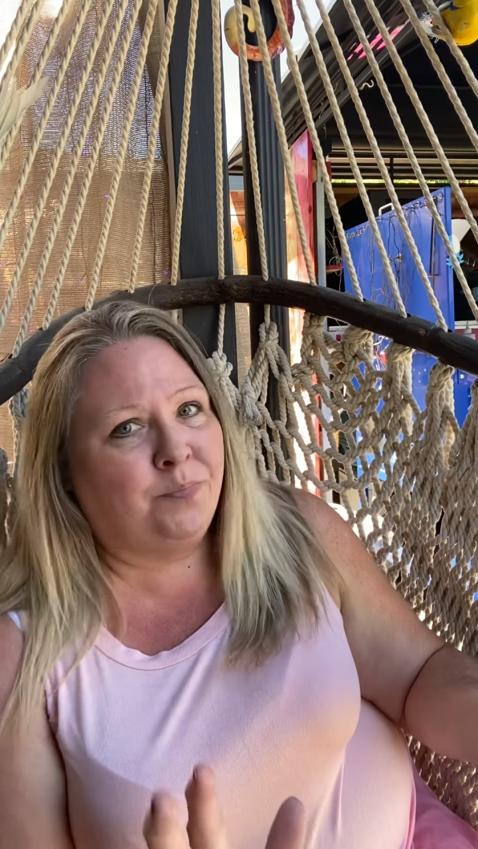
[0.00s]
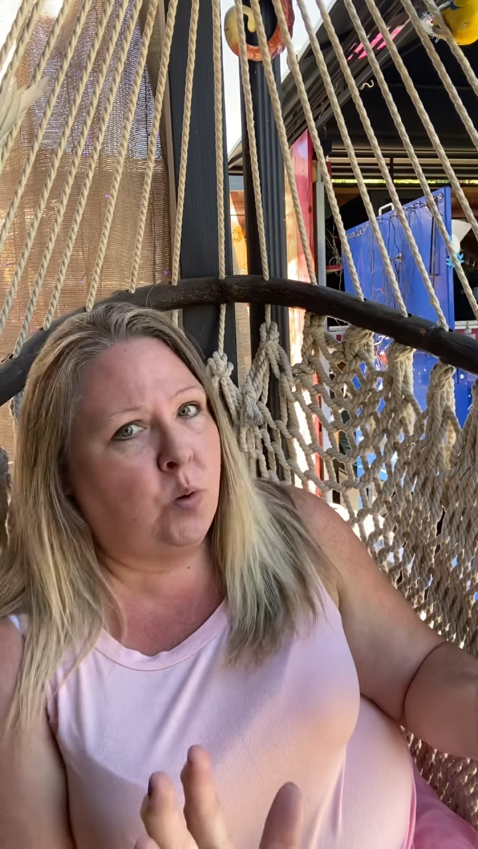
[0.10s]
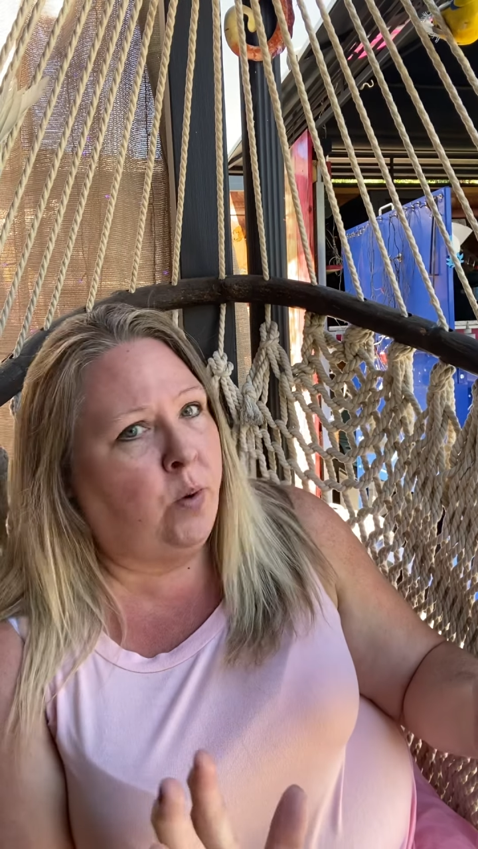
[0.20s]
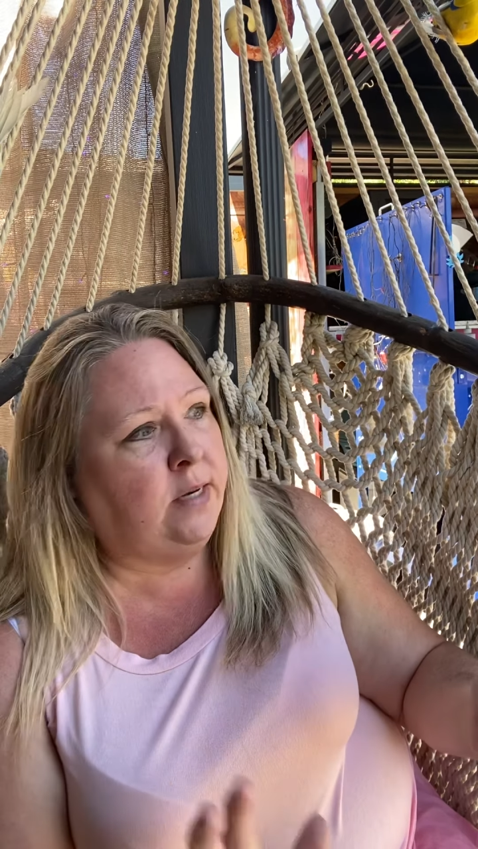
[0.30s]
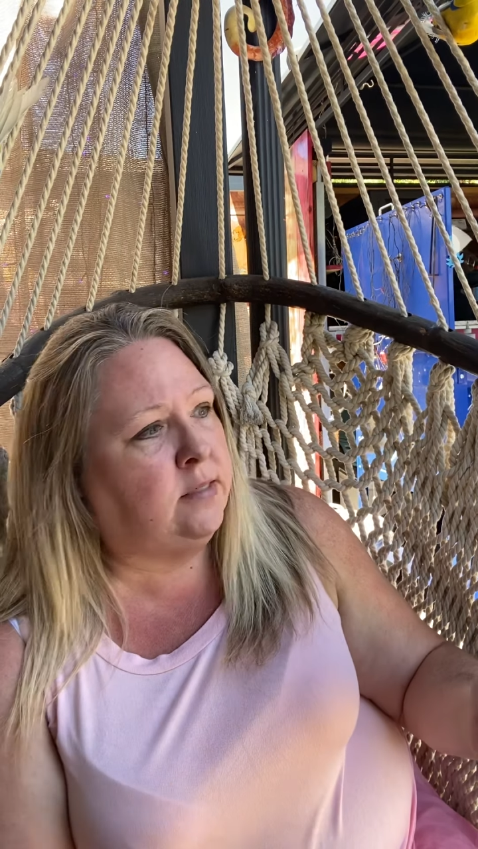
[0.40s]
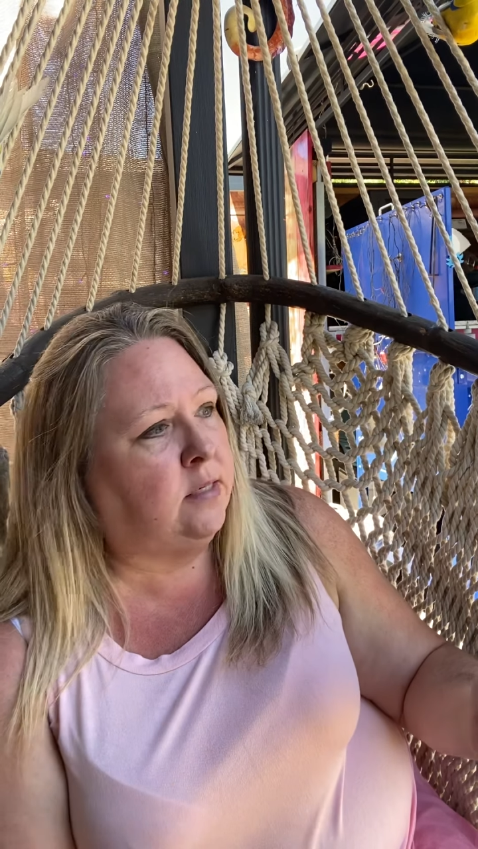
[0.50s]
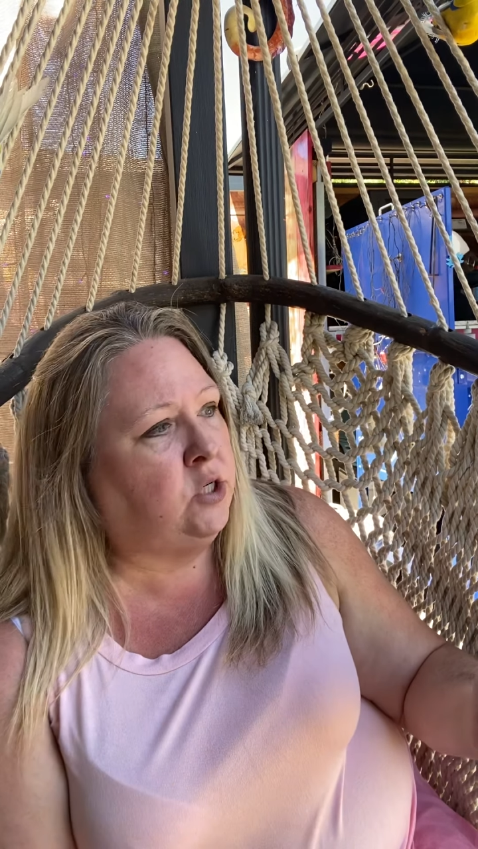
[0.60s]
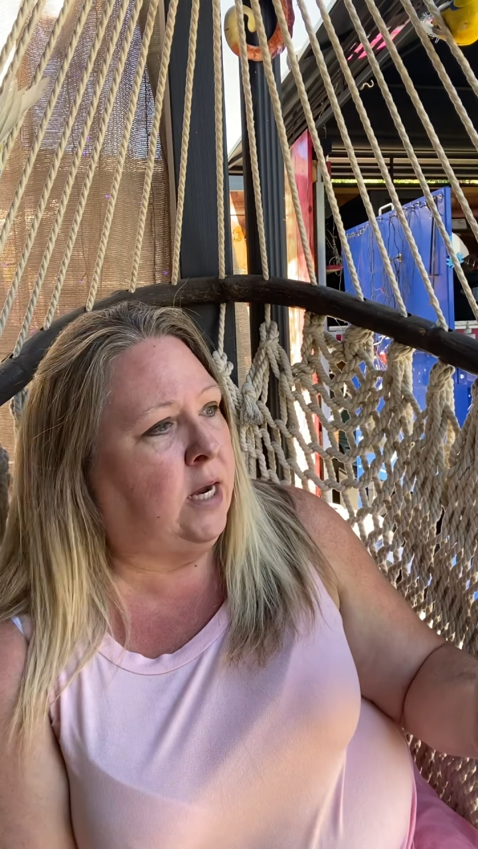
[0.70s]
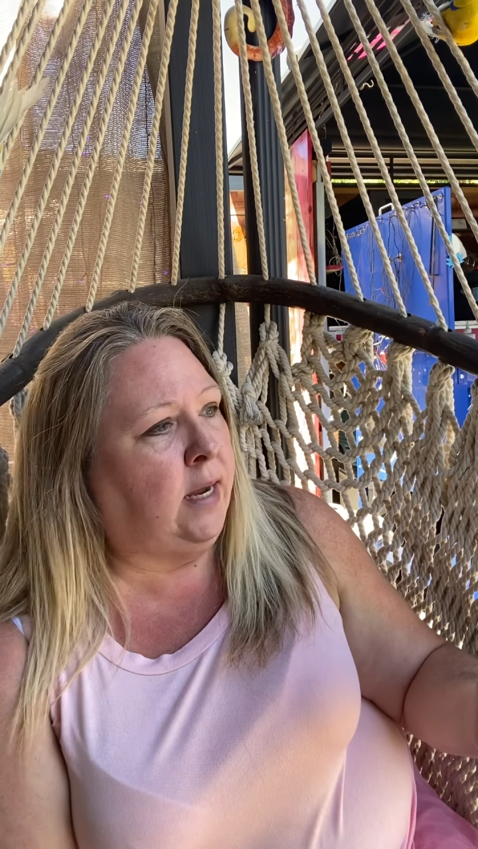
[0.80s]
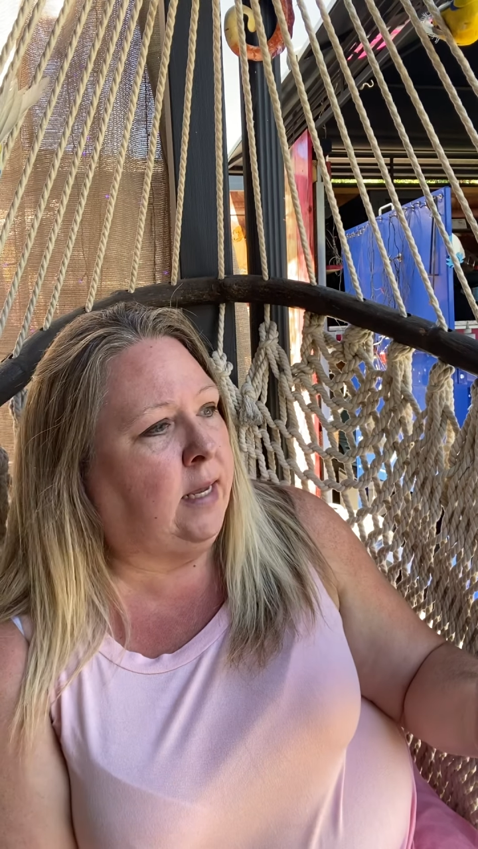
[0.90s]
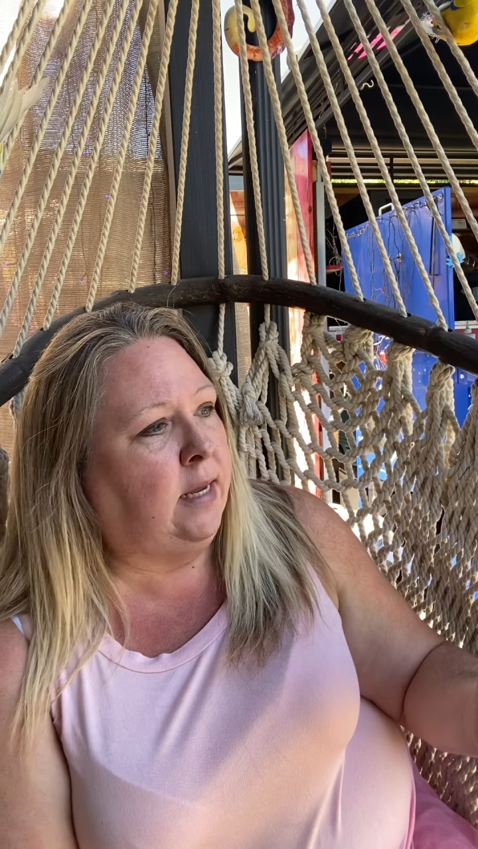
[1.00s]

"Wait," said Jack,